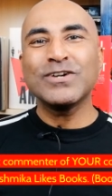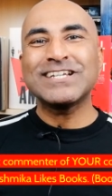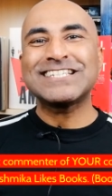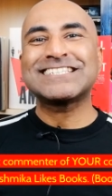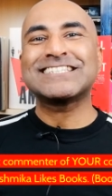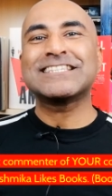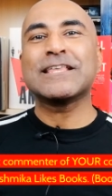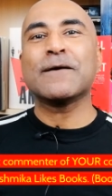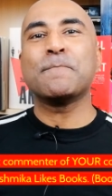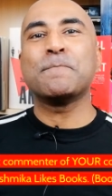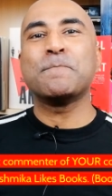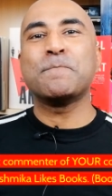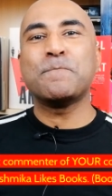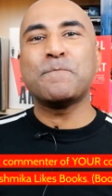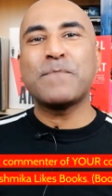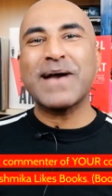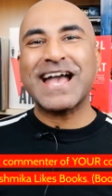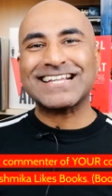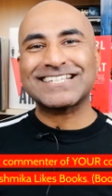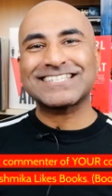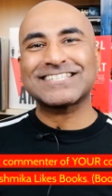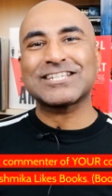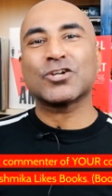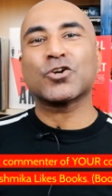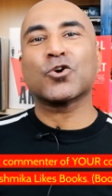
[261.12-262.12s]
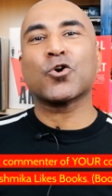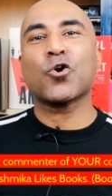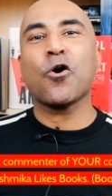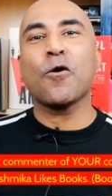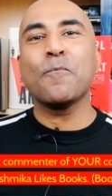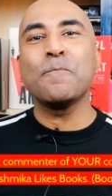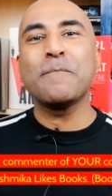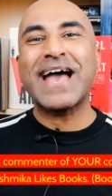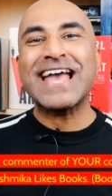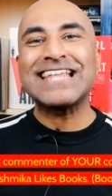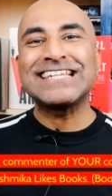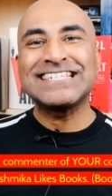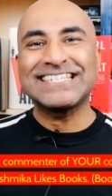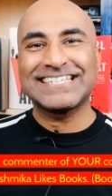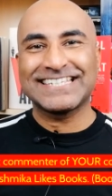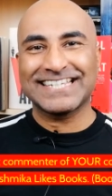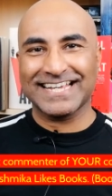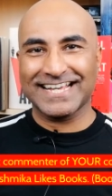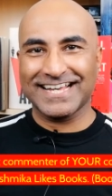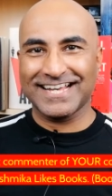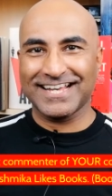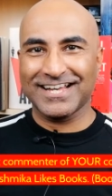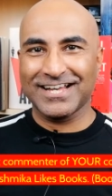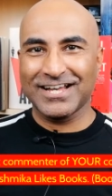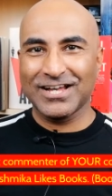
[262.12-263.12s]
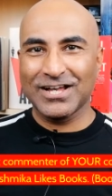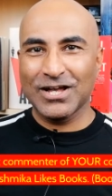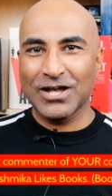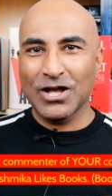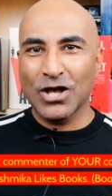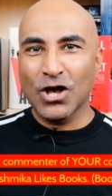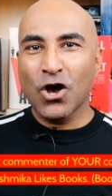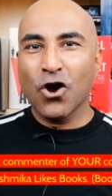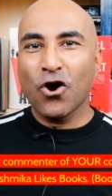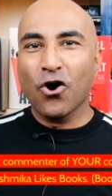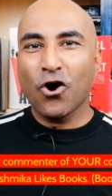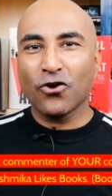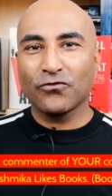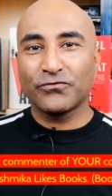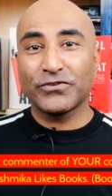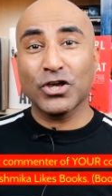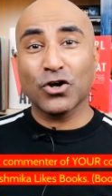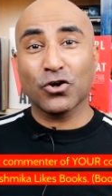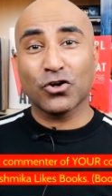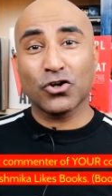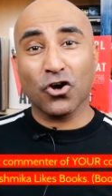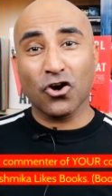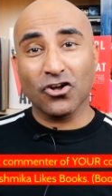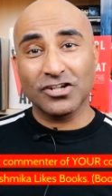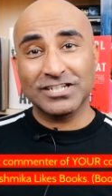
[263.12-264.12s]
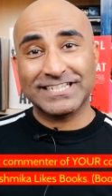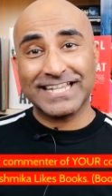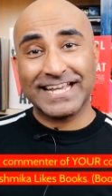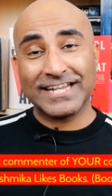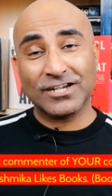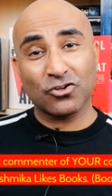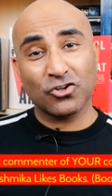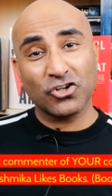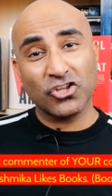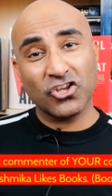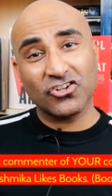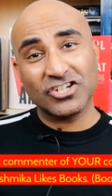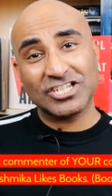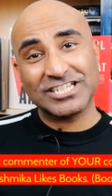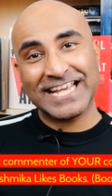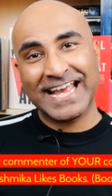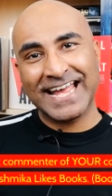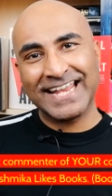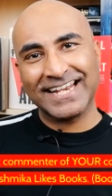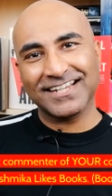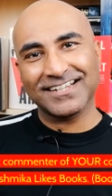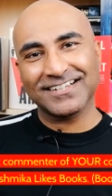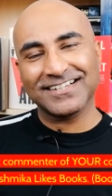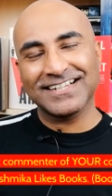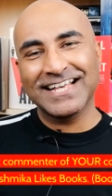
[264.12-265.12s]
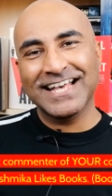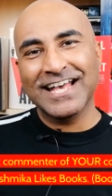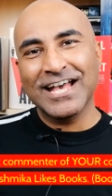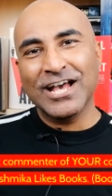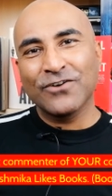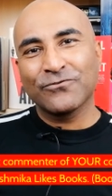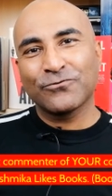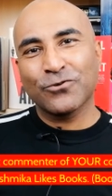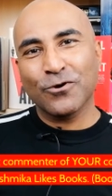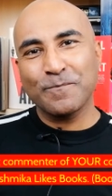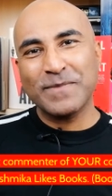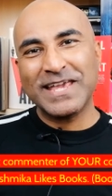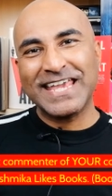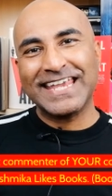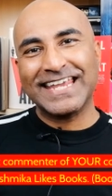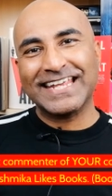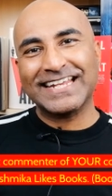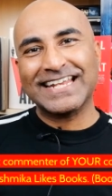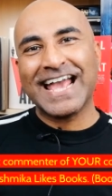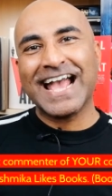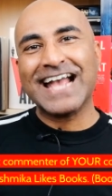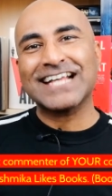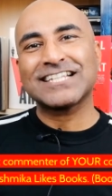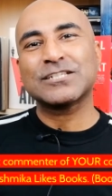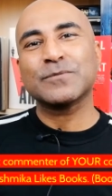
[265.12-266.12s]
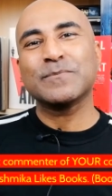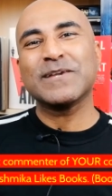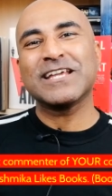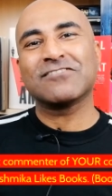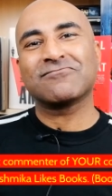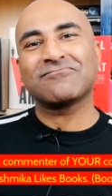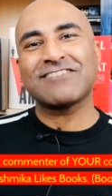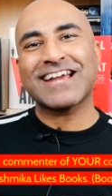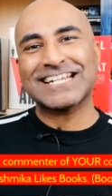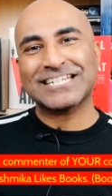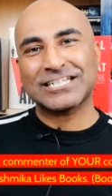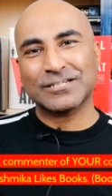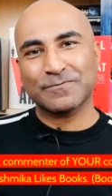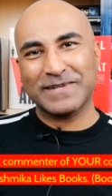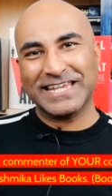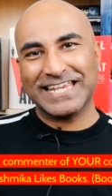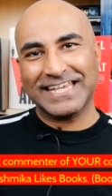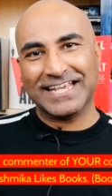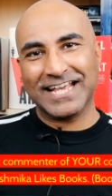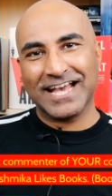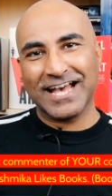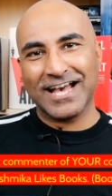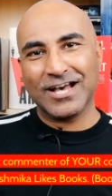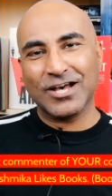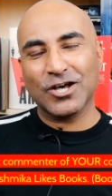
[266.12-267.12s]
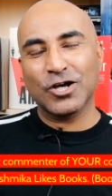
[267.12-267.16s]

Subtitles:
is the best commenter of your content on your channel? For me, it has to be Rashmika,